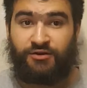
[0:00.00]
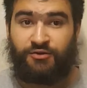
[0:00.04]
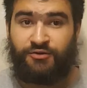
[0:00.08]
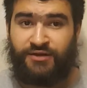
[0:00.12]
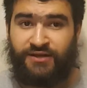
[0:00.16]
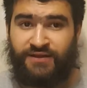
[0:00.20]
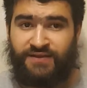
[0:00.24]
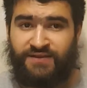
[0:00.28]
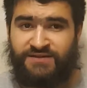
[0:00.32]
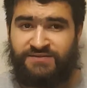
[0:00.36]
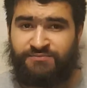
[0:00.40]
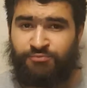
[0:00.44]

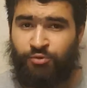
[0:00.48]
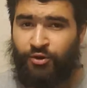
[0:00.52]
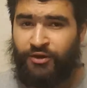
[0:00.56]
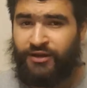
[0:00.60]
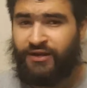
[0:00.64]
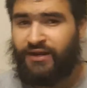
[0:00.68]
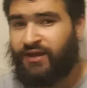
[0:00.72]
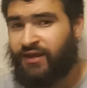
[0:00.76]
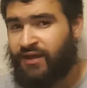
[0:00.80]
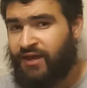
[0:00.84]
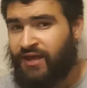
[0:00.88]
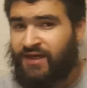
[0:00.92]
colluding at this
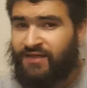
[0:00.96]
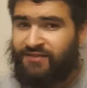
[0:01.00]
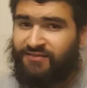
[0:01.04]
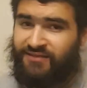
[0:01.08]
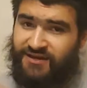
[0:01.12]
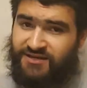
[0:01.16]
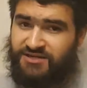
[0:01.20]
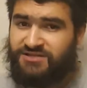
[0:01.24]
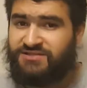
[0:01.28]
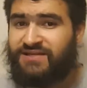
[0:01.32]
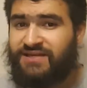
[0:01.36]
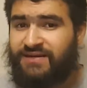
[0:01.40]
point,
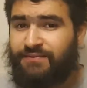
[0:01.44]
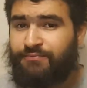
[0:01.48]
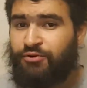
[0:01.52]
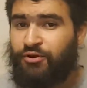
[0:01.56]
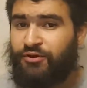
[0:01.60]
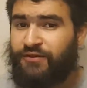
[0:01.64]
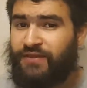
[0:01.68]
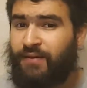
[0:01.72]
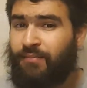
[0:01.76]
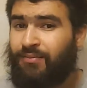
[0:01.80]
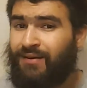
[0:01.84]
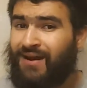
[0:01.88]
they just need to
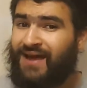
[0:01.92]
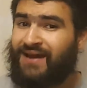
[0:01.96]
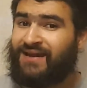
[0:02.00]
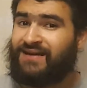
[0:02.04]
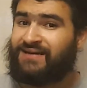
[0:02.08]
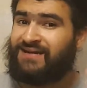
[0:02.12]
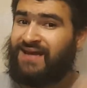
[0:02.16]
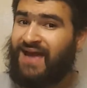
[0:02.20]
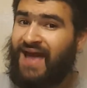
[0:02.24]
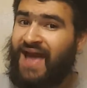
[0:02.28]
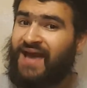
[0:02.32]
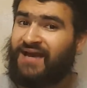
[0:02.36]
put their plan
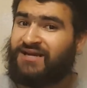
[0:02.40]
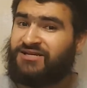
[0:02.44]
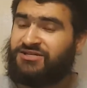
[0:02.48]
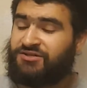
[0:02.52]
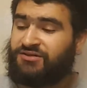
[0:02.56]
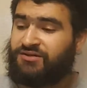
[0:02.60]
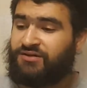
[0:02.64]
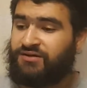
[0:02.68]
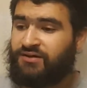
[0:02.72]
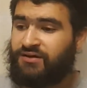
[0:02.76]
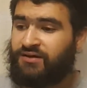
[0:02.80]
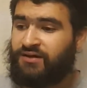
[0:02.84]
into
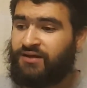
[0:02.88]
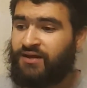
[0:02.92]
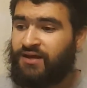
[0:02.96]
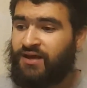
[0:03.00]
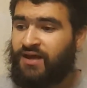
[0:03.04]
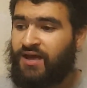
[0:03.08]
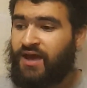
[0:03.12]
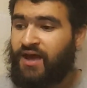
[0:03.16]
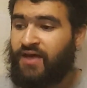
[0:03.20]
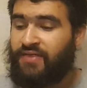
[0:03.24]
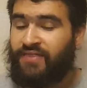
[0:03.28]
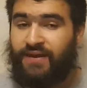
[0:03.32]
action,
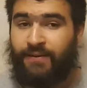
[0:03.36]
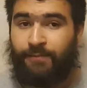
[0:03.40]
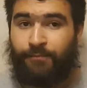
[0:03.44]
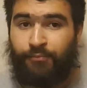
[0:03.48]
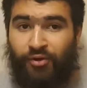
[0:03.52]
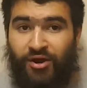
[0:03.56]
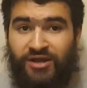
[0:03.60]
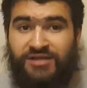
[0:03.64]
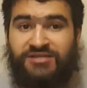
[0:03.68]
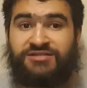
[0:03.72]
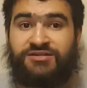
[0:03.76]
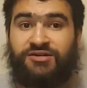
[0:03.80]
and then
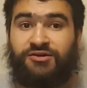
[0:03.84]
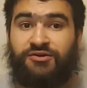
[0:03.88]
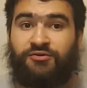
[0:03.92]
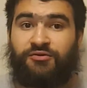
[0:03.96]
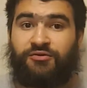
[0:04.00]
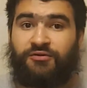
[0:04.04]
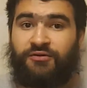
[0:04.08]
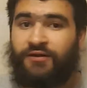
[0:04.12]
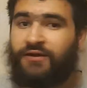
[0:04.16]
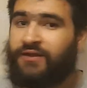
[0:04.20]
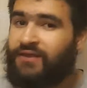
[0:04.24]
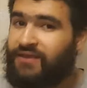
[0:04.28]

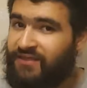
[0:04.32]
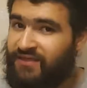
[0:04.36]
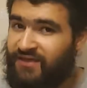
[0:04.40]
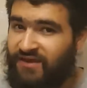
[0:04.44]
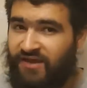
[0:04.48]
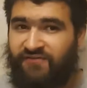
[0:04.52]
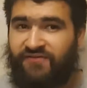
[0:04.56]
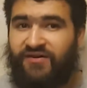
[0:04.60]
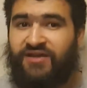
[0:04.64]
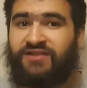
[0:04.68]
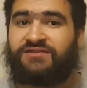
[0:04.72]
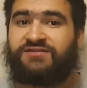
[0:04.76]
presto,
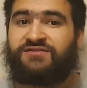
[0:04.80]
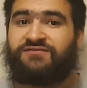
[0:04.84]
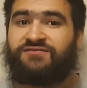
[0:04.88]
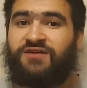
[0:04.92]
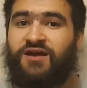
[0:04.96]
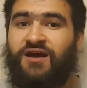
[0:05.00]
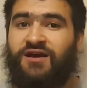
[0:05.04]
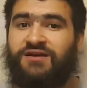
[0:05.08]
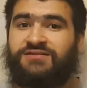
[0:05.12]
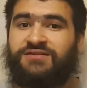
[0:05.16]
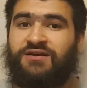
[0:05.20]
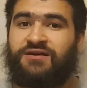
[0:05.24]
the events of
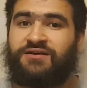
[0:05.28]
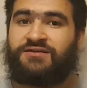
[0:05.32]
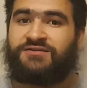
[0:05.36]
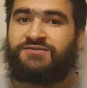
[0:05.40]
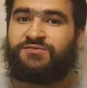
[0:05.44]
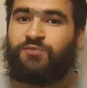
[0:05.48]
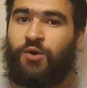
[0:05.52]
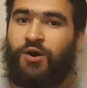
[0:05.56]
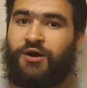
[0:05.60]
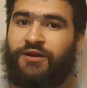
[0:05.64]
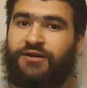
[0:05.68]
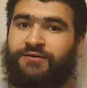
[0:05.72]

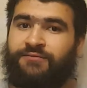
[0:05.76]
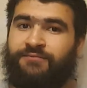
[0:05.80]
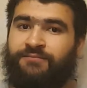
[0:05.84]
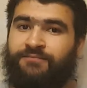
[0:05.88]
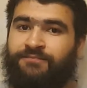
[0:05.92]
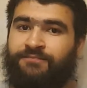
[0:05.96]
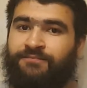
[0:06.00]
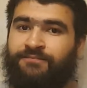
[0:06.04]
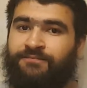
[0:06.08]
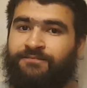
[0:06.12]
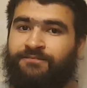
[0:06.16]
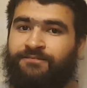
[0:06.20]
Darksiders 1.
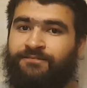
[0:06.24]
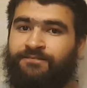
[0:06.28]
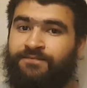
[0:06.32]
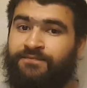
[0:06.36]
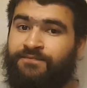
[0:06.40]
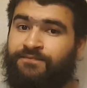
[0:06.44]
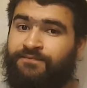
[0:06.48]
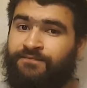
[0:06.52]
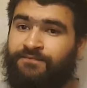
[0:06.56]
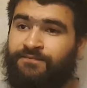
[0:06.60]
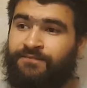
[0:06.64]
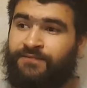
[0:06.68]

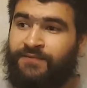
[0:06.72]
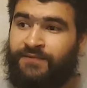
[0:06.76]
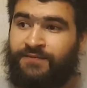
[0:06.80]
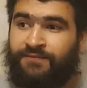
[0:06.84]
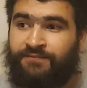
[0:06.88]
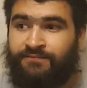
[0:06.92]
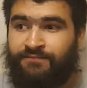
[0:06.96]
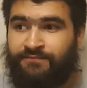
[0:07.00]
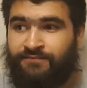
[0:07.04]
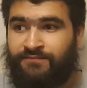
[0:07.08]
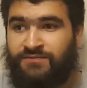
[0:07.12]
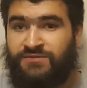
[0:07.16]

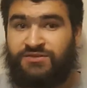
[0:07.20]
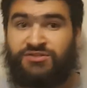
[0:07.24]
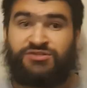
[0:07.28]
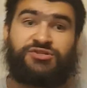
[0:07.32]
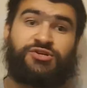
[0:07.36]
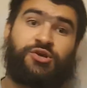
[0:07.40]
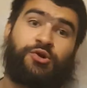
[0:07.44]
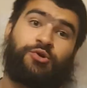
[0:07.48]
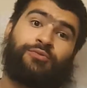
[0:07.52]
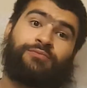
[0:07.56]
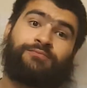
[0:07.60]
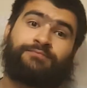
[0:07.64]

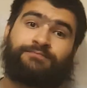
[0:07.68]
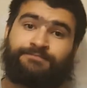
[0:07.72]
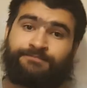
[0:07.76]
So,